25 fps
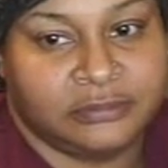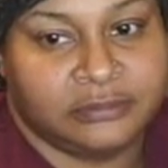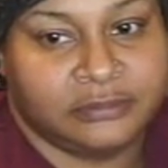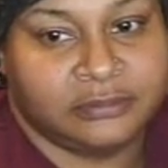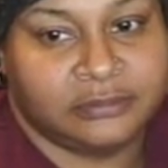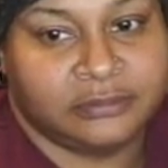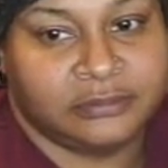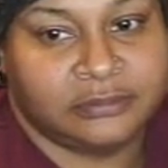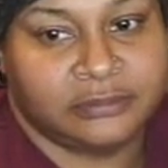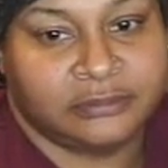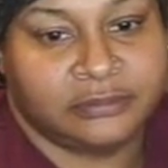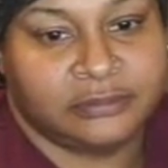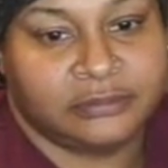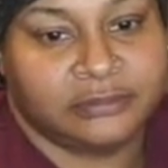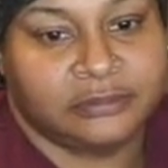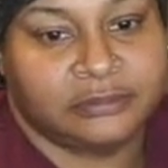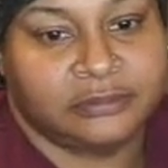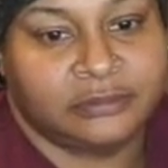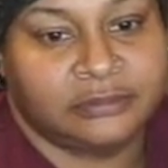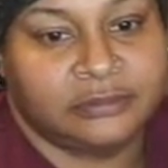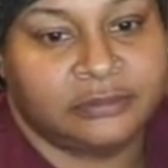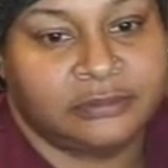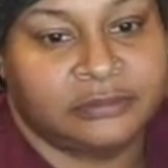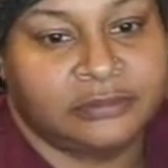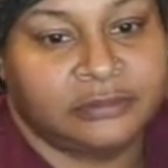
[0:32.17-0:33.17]

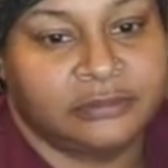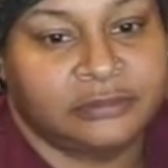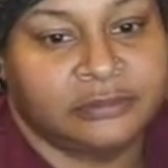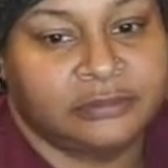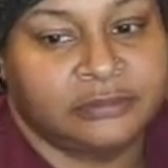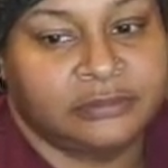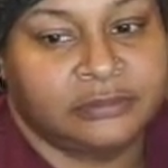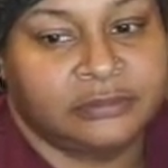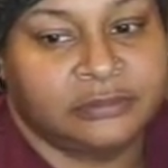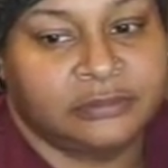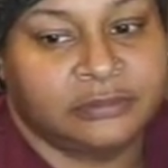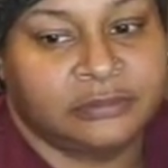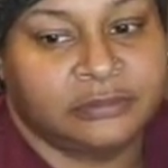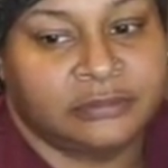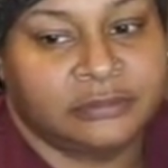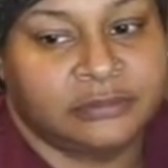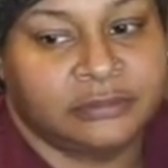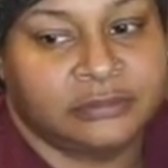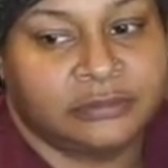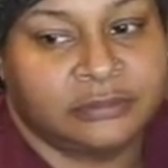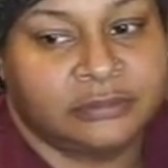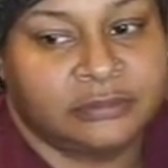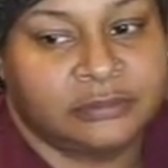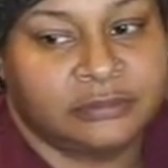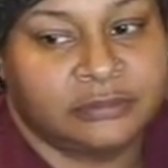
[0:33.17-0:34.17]

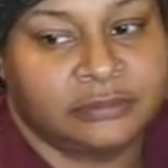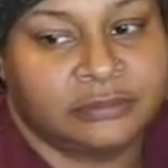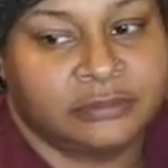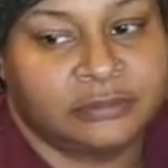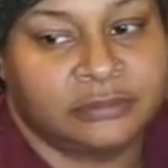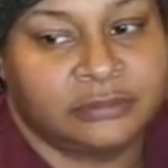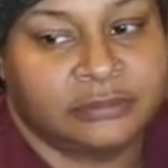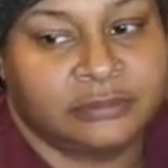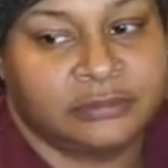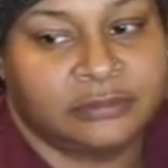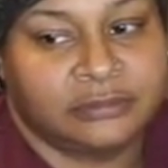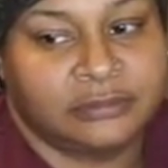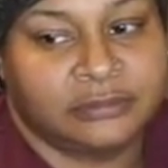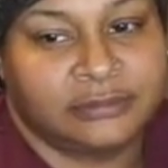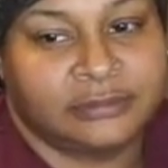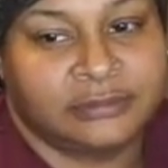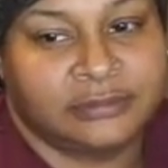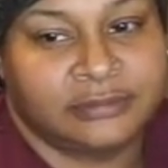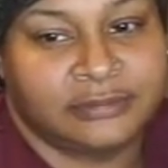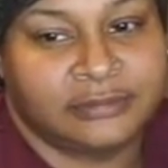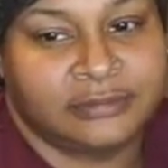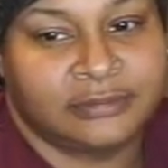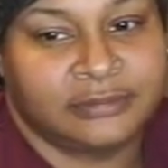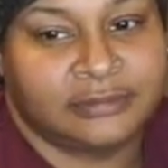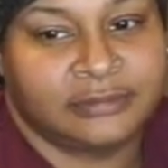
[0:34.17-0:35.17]

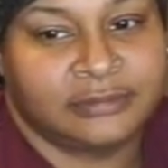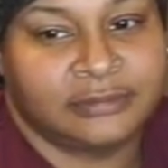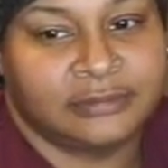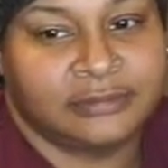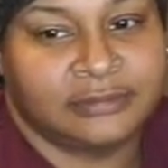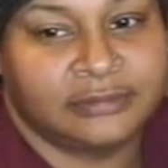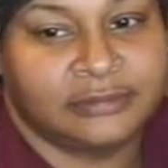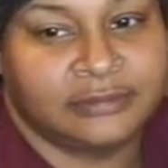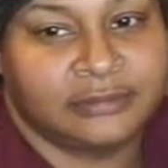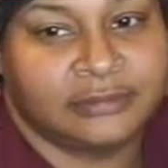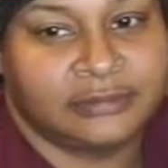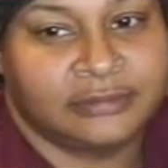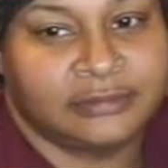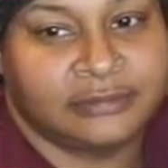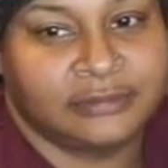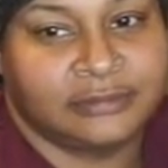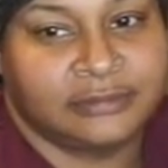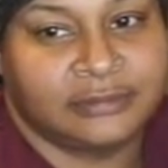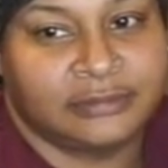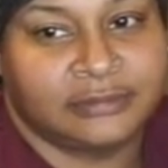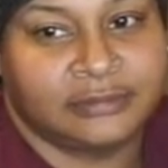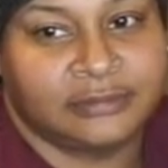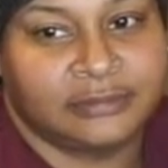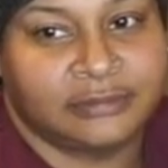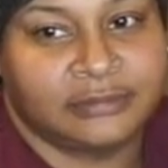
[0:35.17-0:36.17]

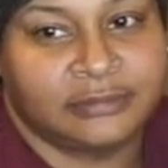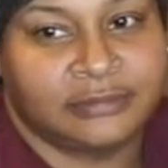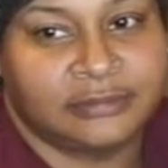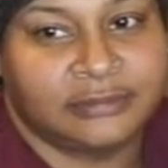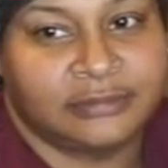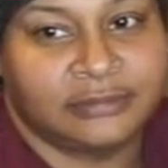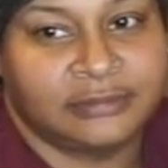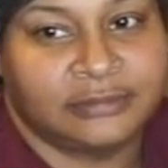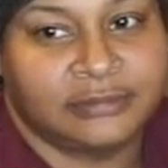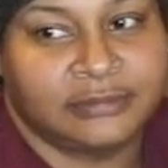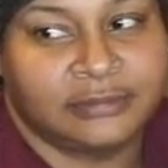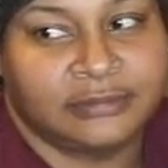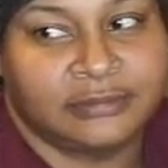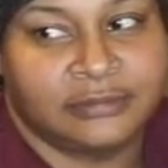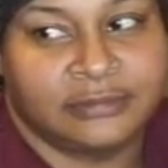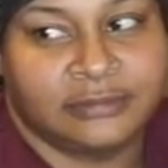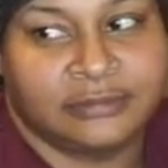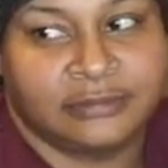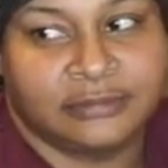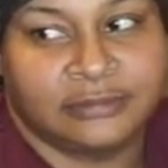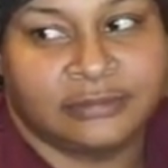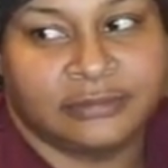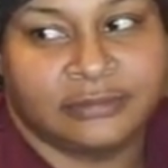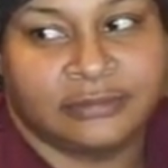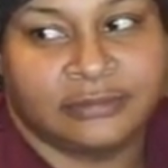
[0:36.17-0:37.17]

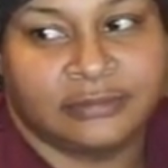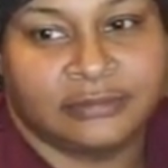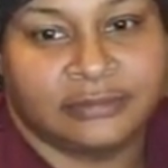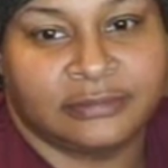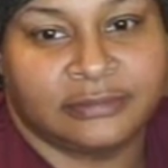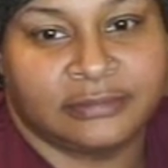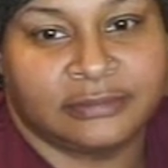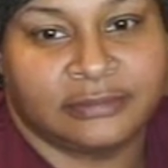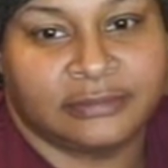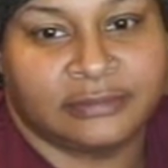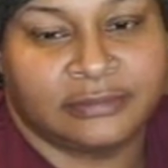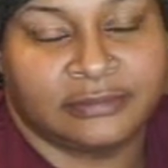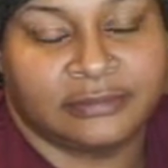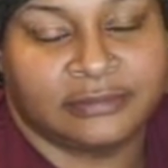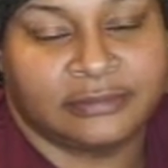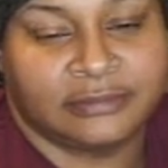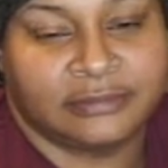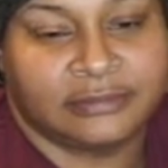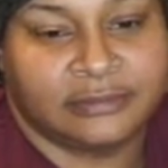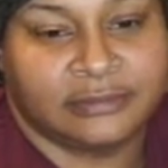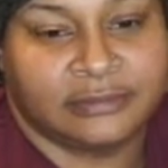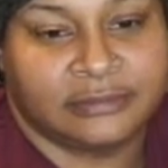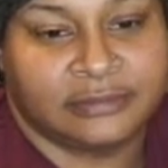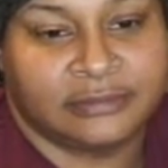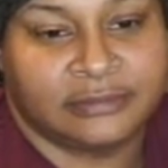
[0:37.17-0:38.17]

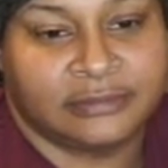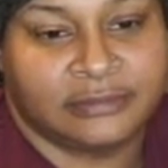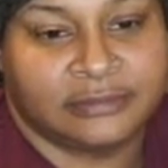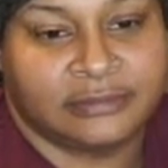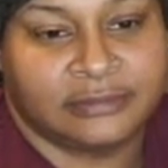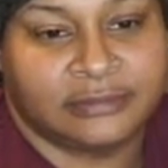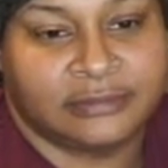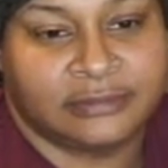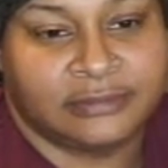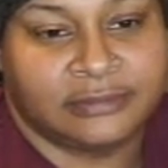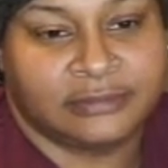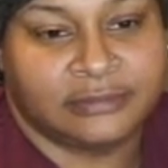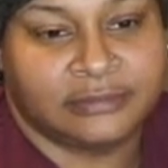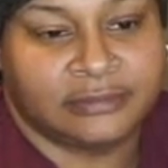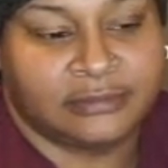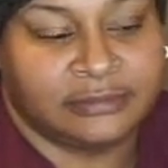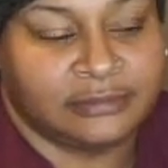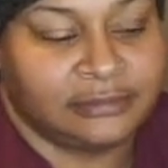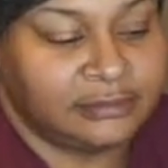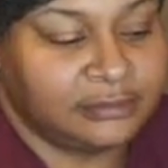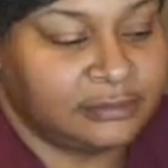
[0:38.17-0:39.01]
The person shown says nothing.